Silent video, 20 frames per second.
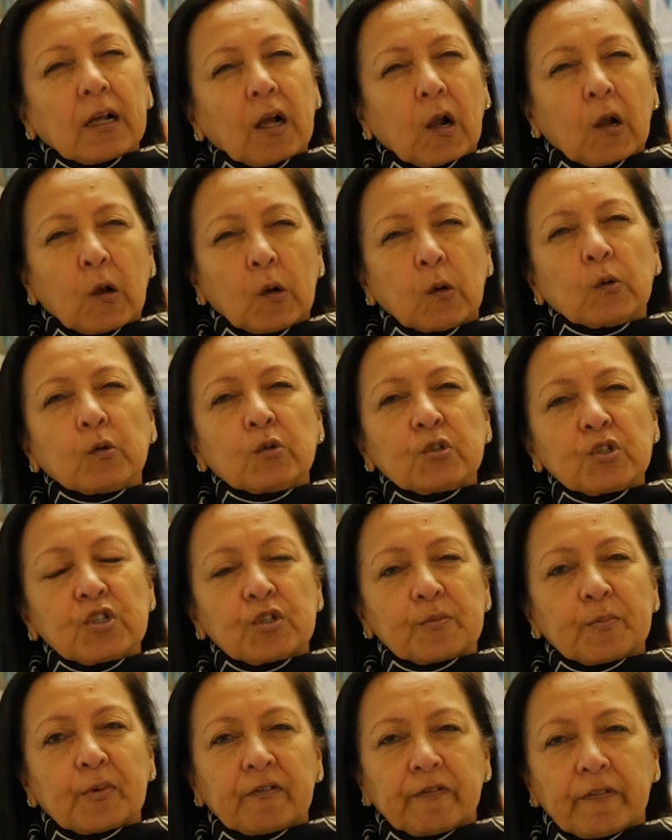close
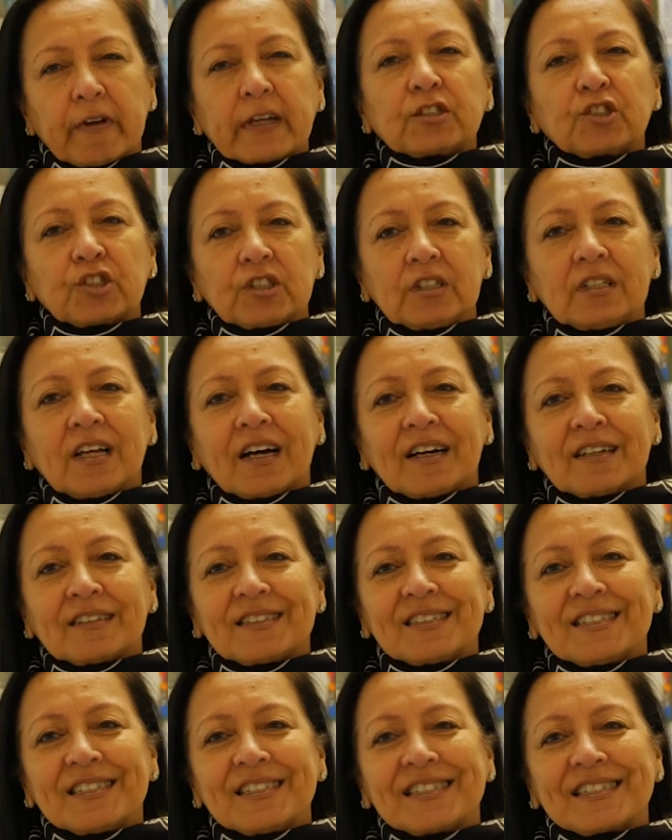to professional
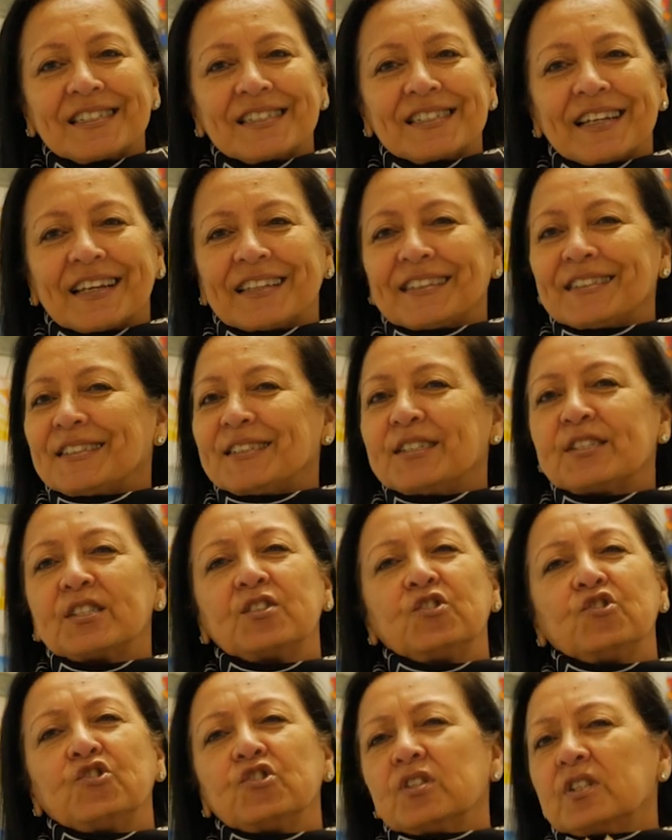artists, and this
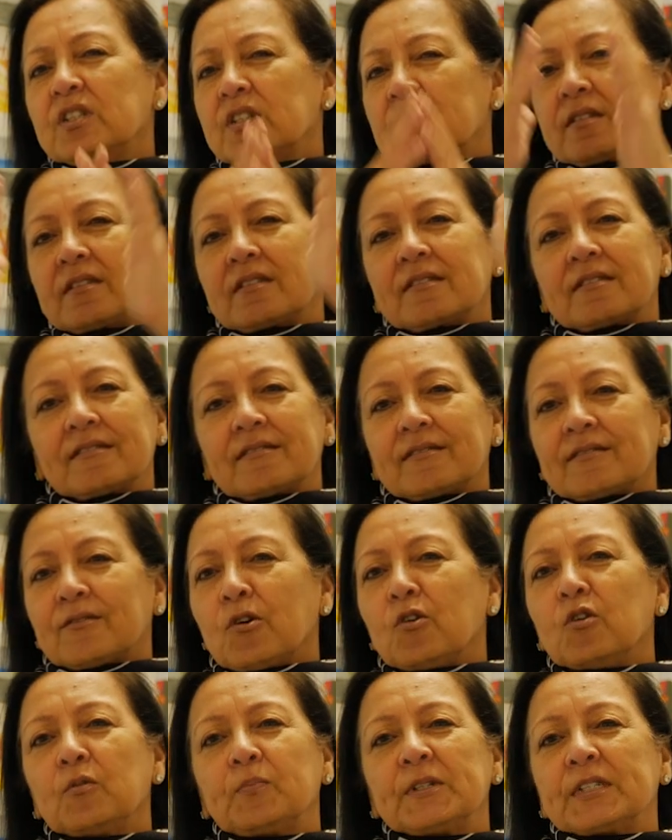just
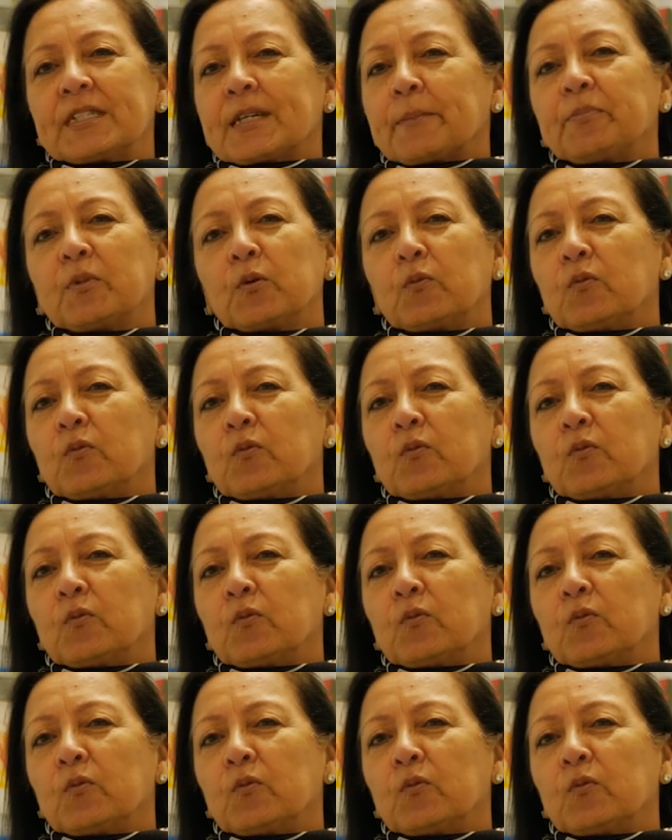opens up the